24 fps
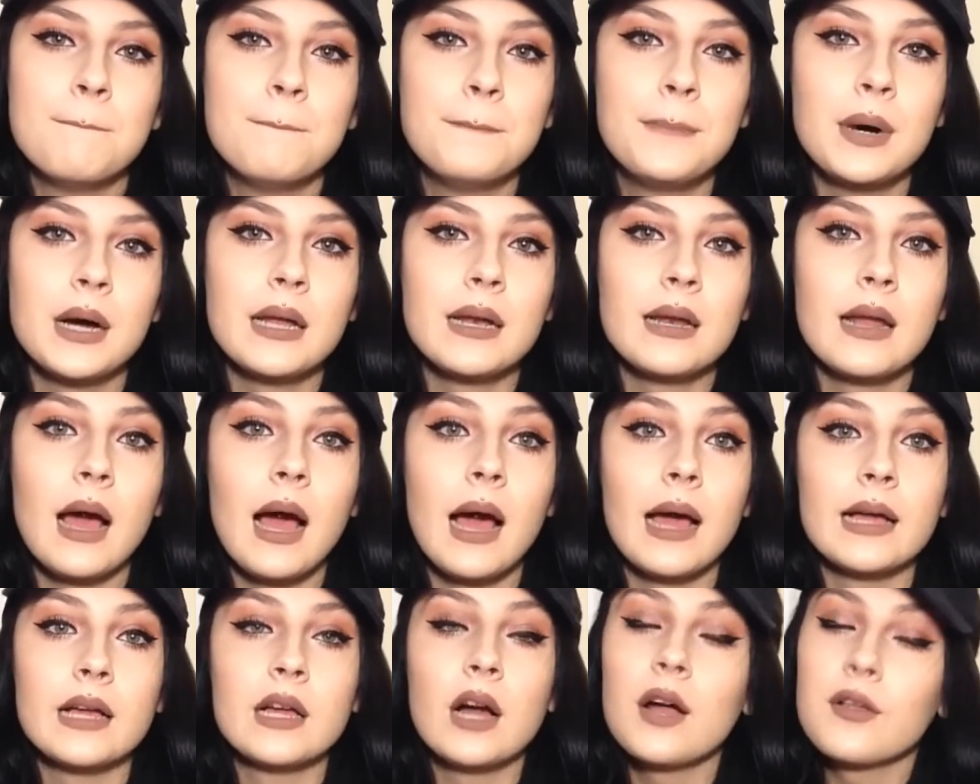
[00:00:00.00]
but
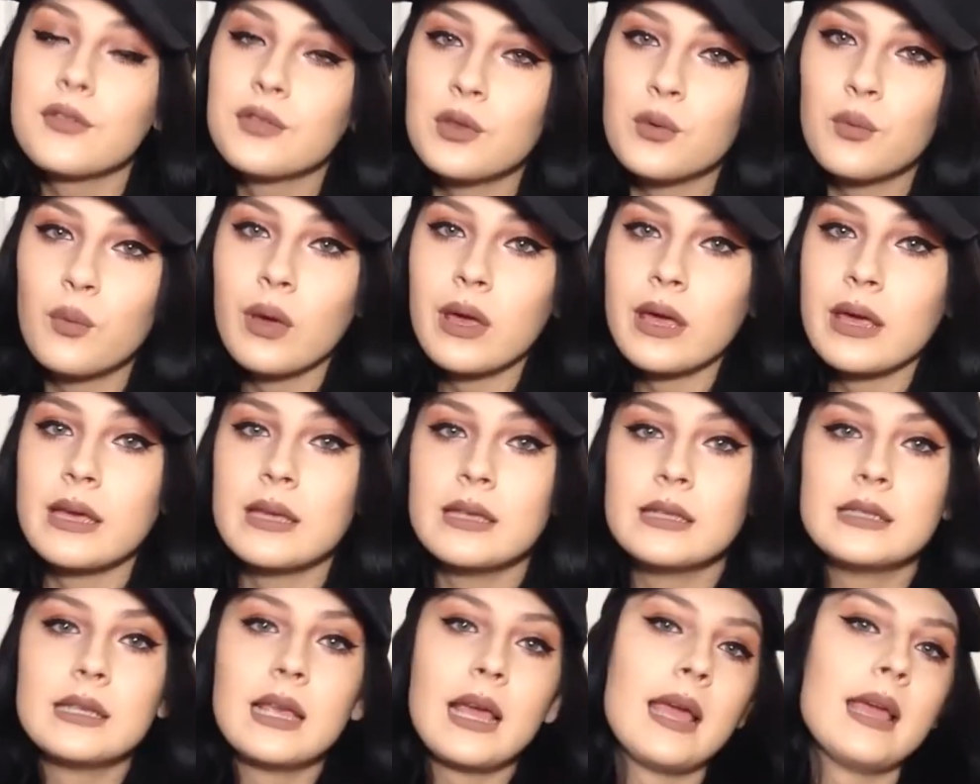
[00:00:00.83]
I got the
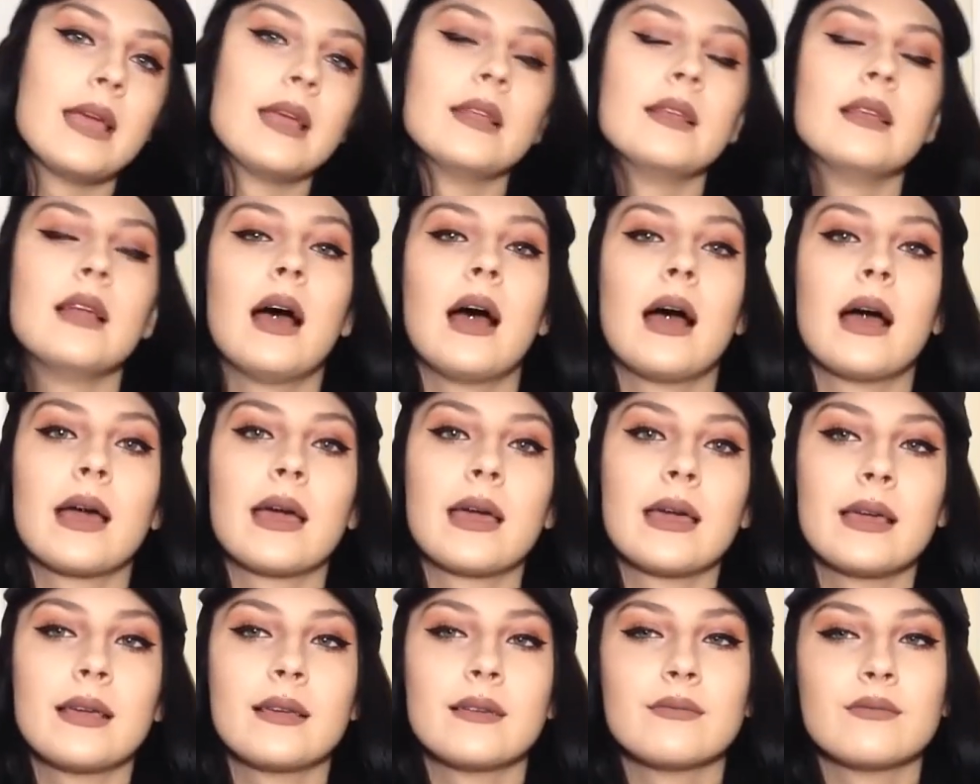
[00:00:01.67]
wigs and
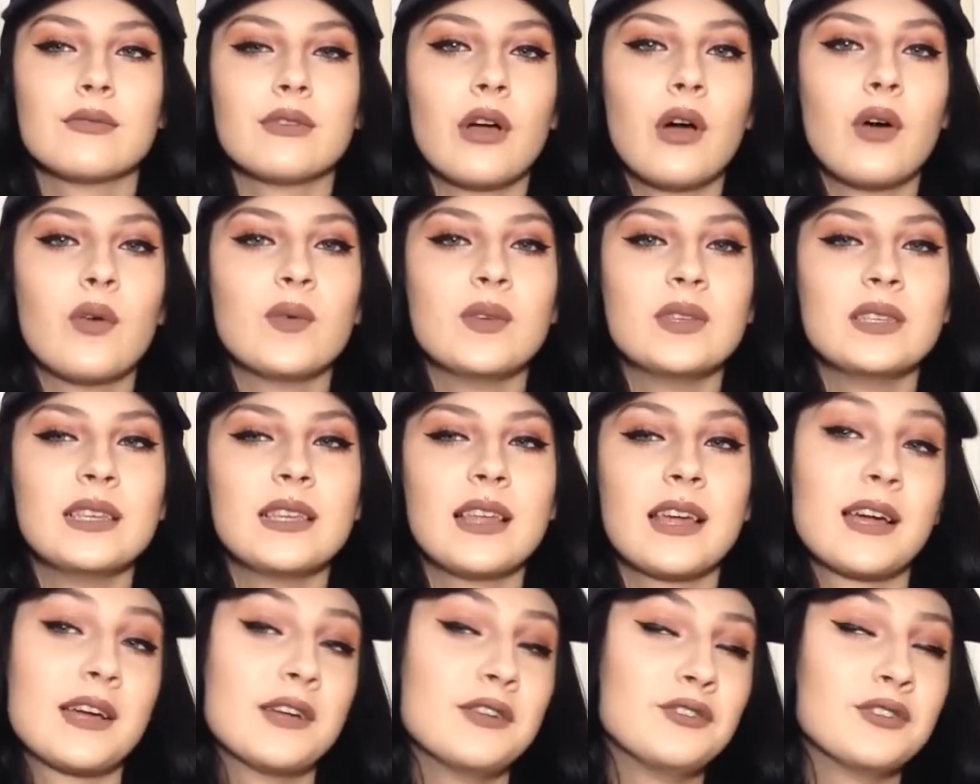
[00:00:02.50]
I obviously
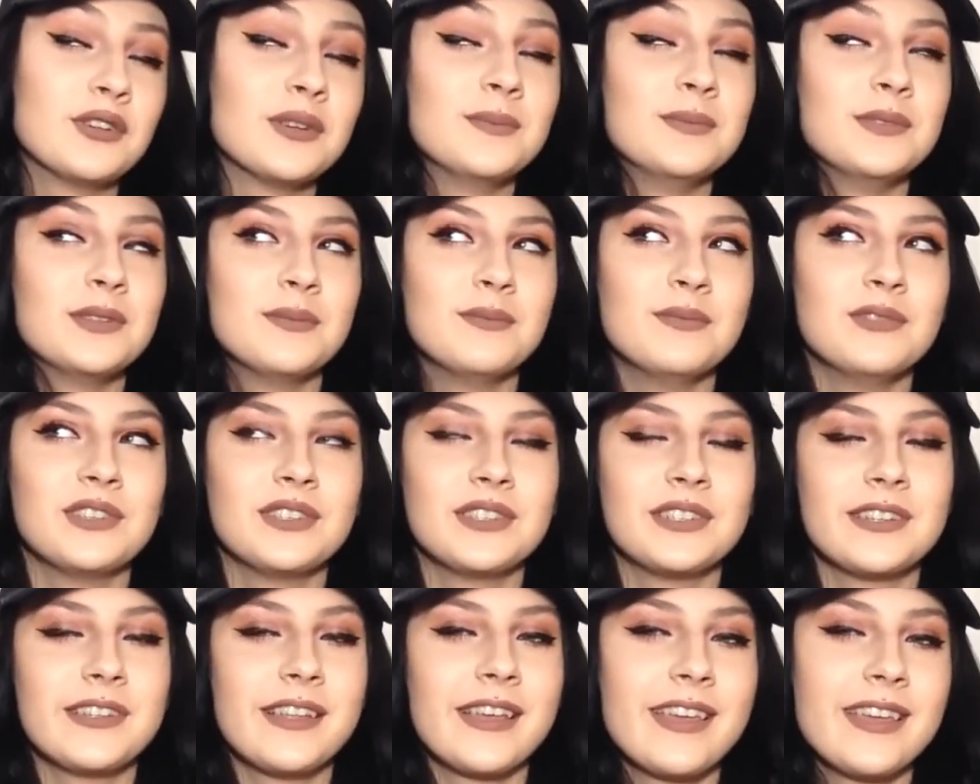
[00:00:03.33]
like I trimmed them
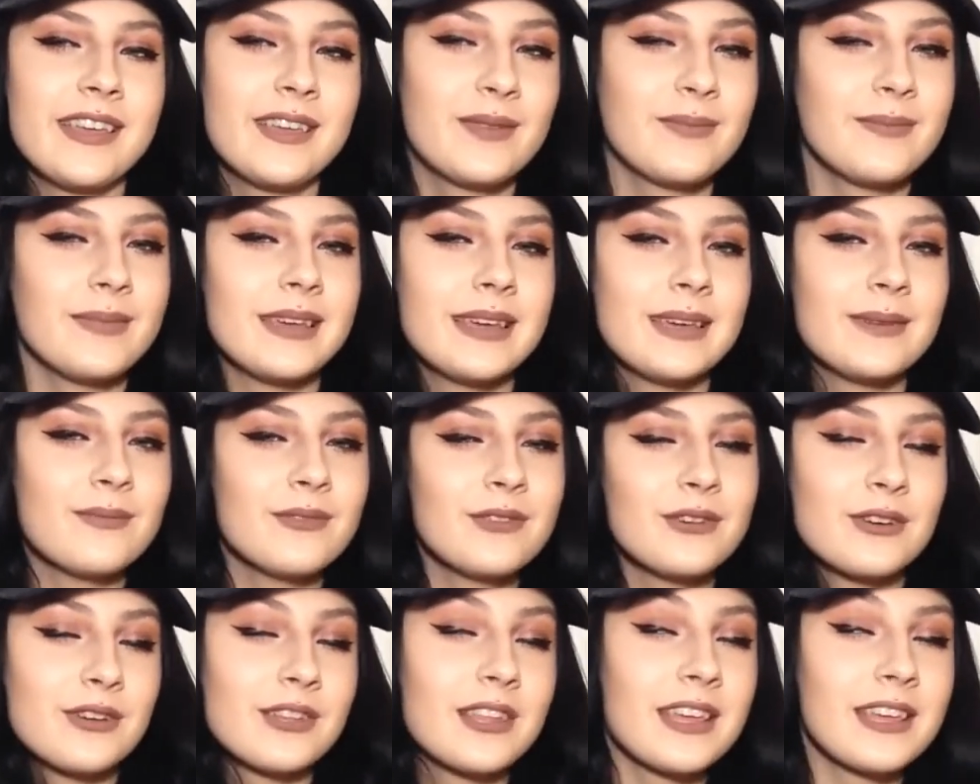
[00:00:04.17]
just to like make them
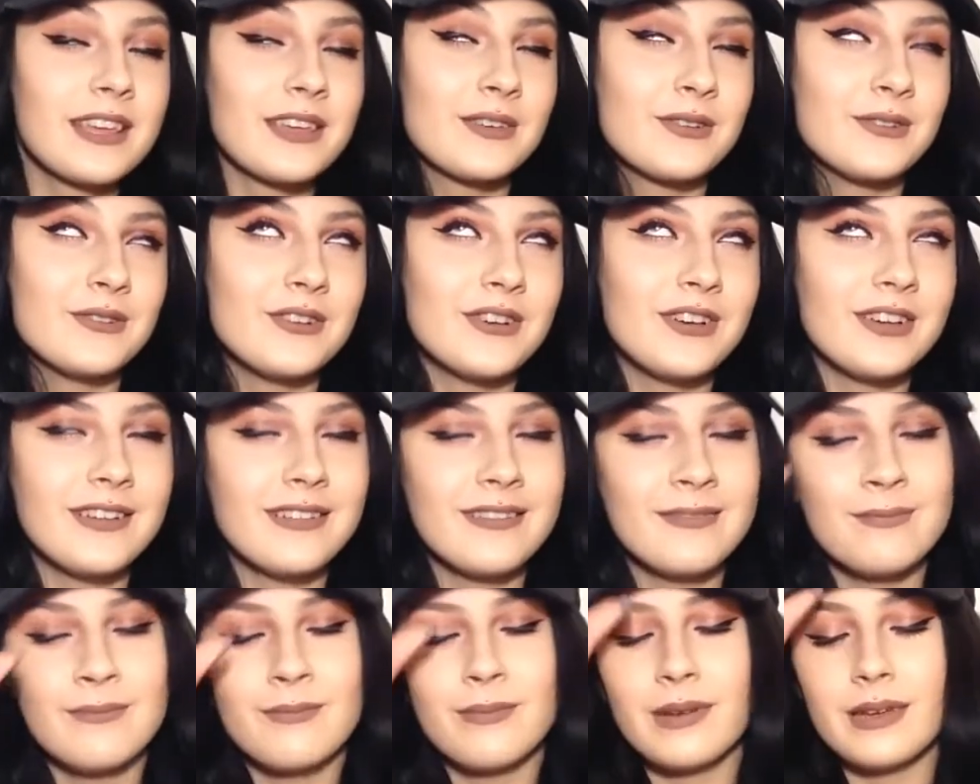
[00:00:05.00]
look like
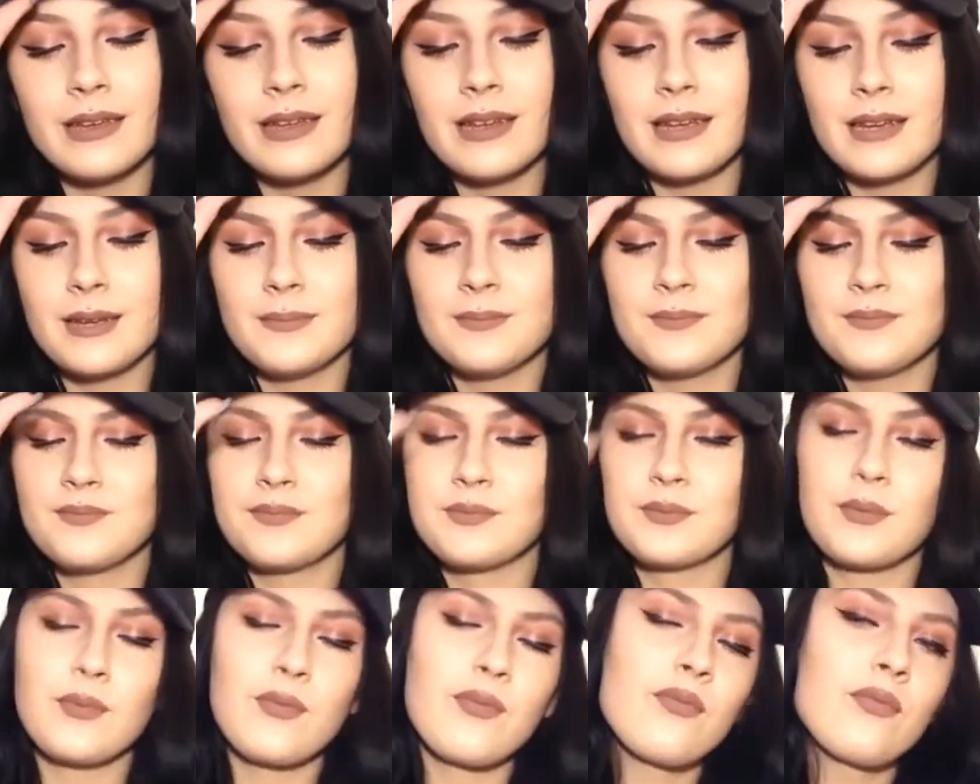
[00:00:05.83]
cool. But um,
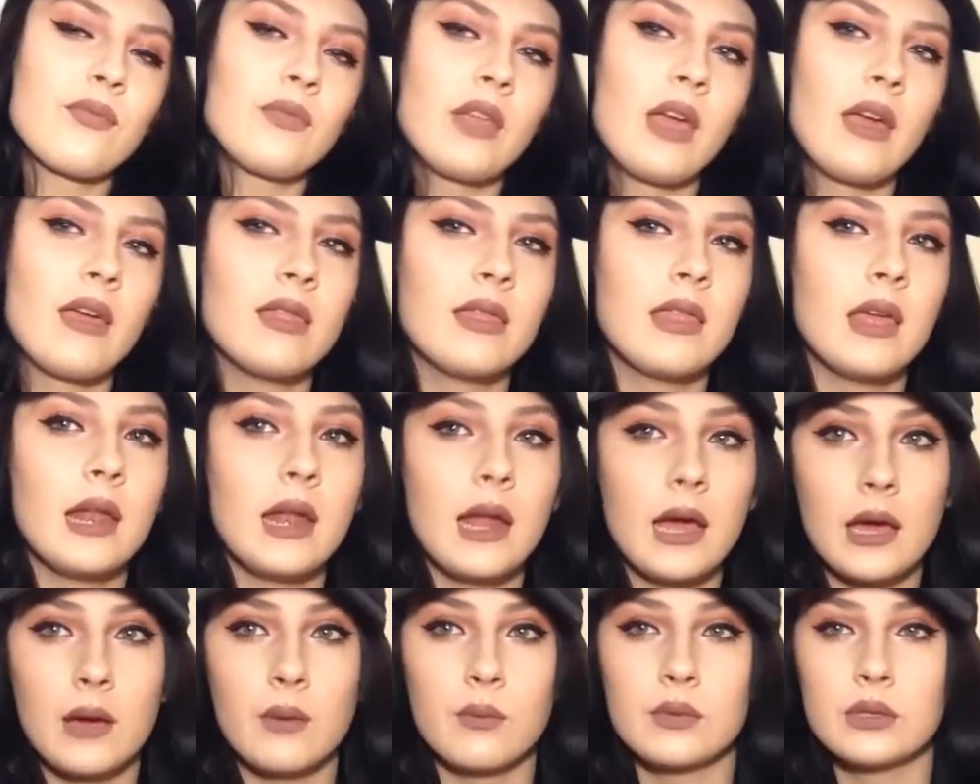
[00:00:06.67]
then
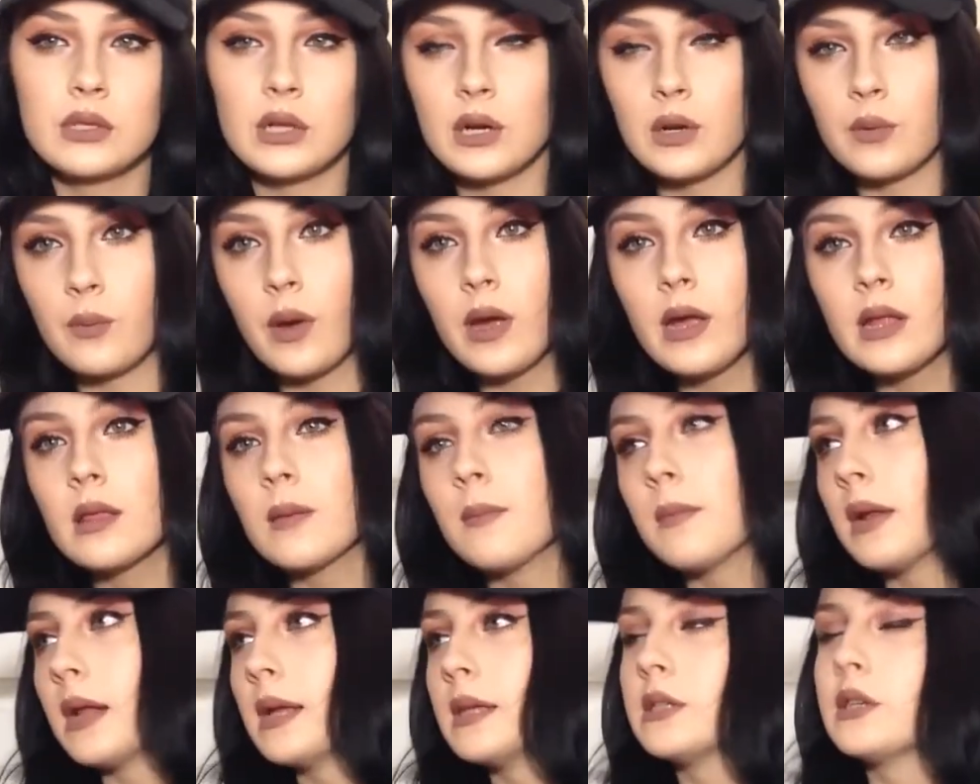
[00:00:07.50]
I started wearing
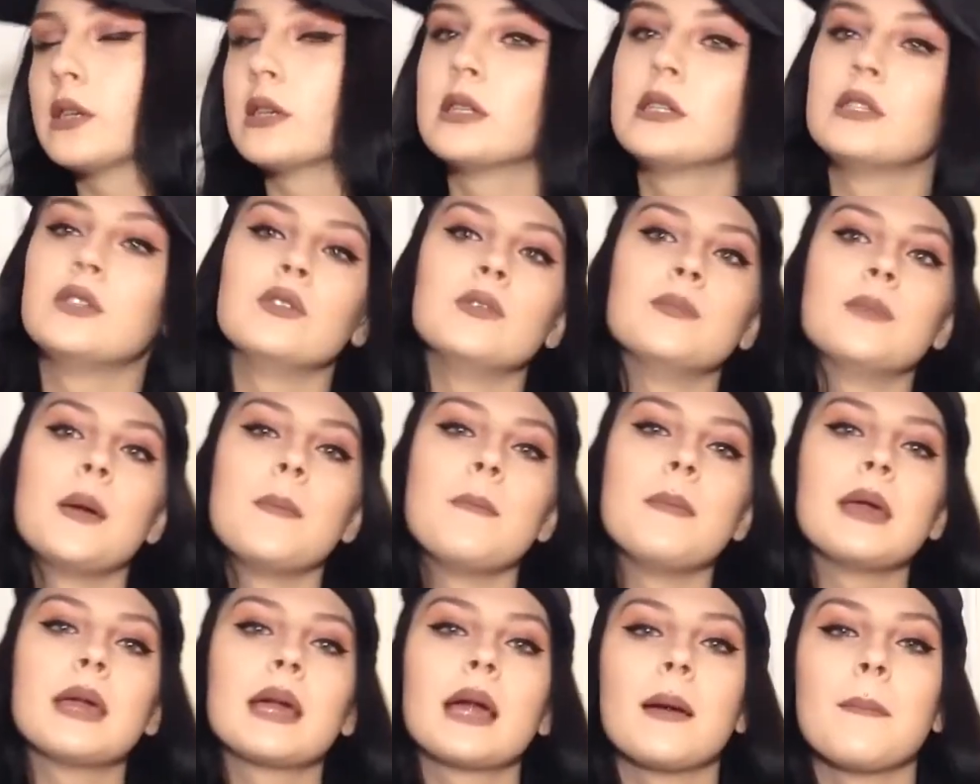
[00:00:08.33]
them and I started doing my
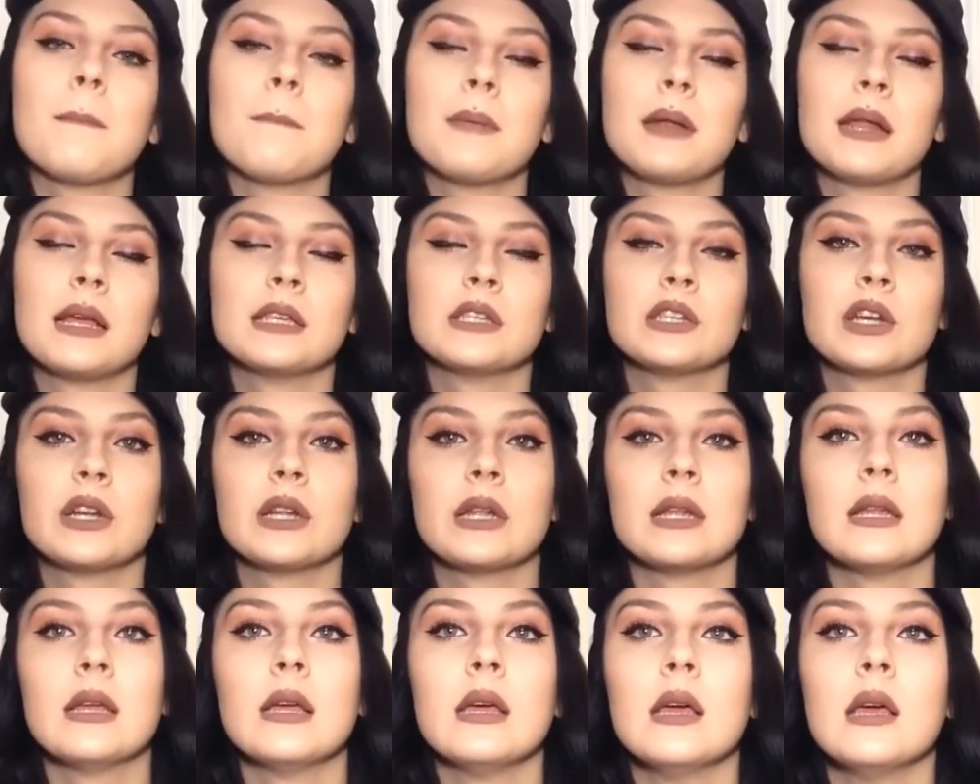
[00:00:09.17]
makeup and I
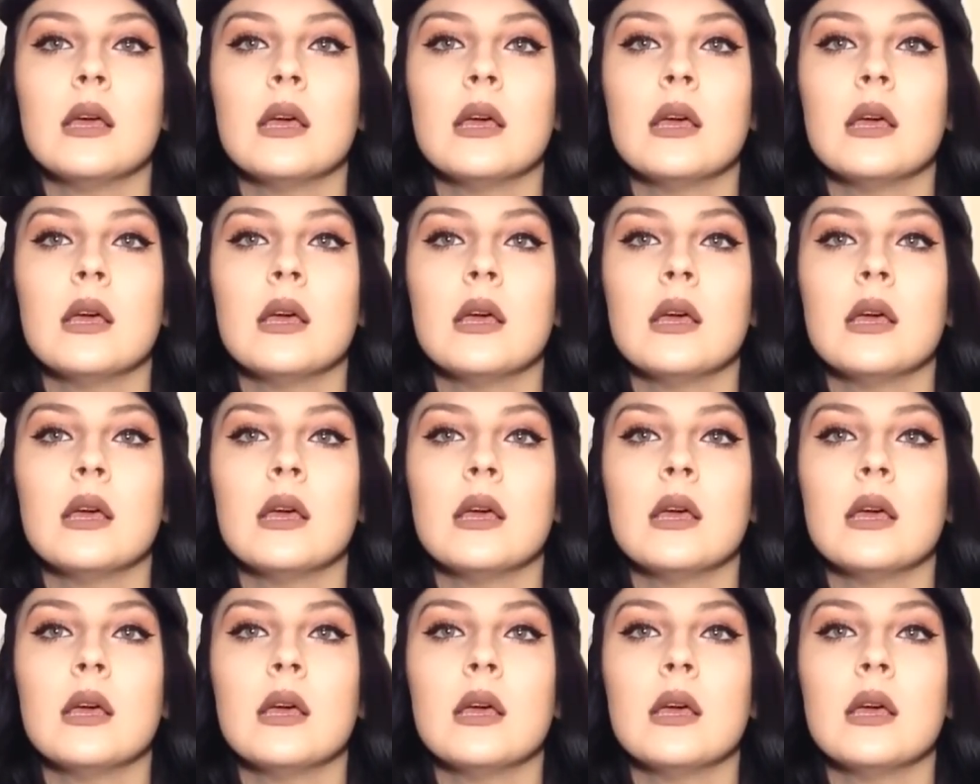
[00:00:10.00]
started,